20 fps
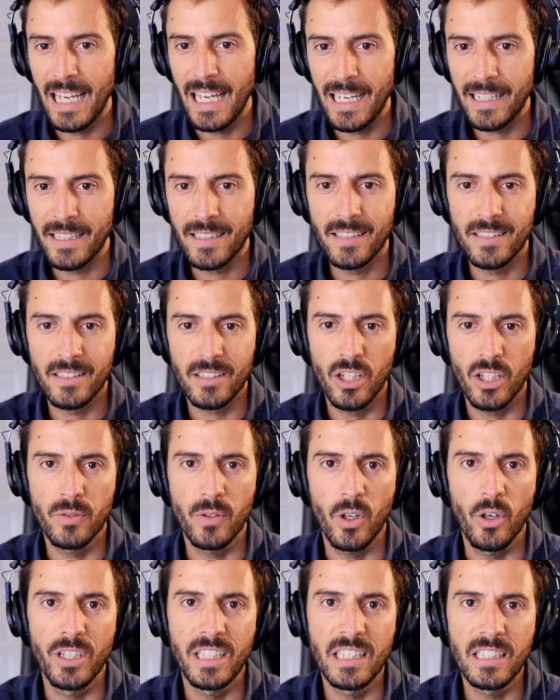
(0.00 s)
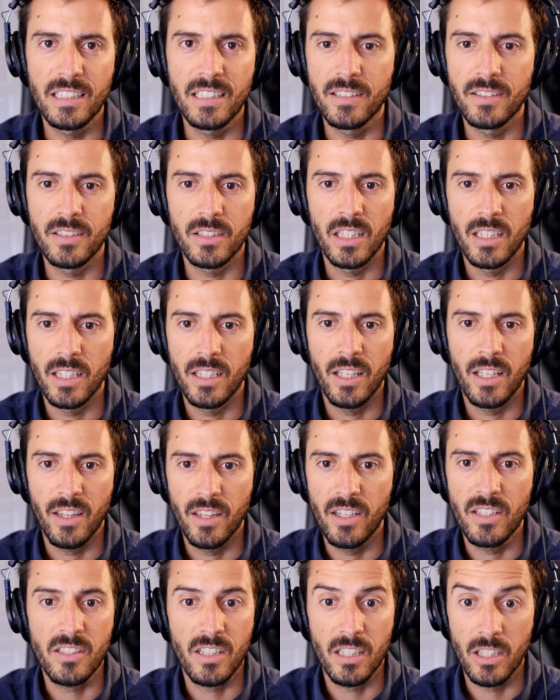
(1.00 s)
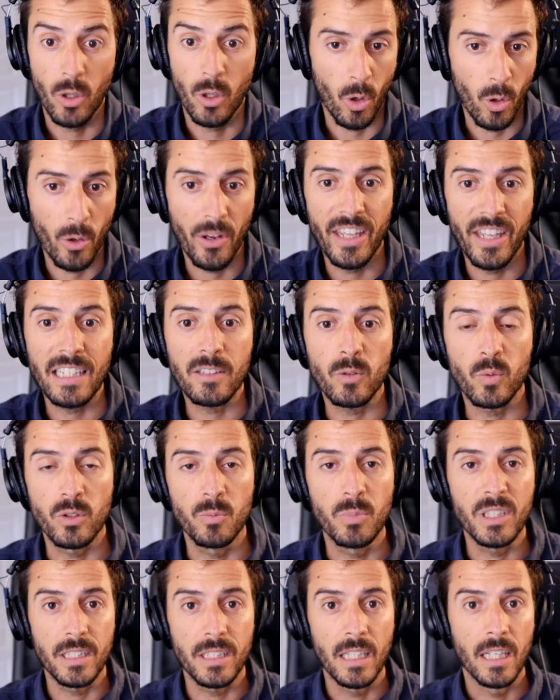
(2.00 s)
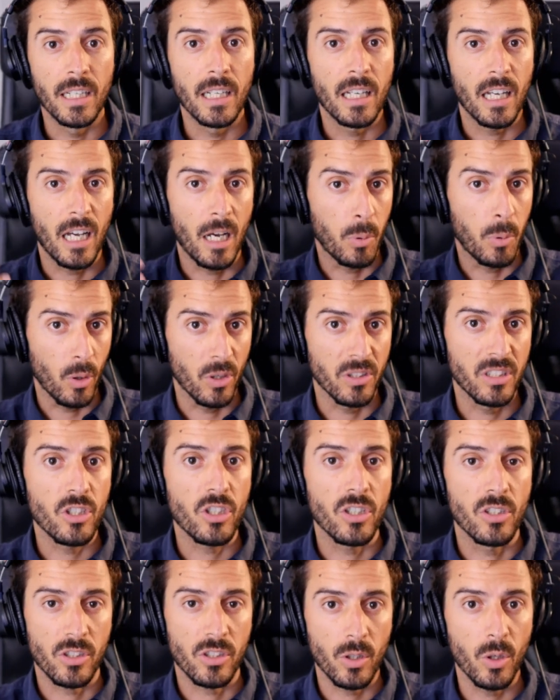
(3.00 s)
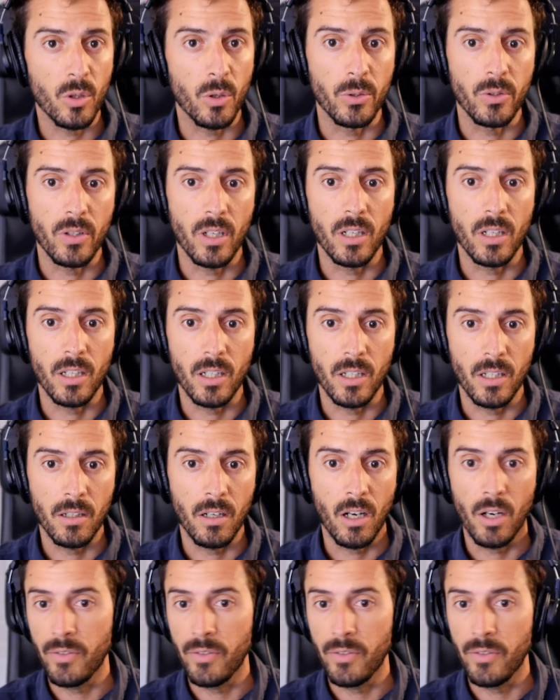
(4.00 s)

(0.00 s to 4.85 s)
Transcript: X of our needs this year, or that would be a politician's goal uh,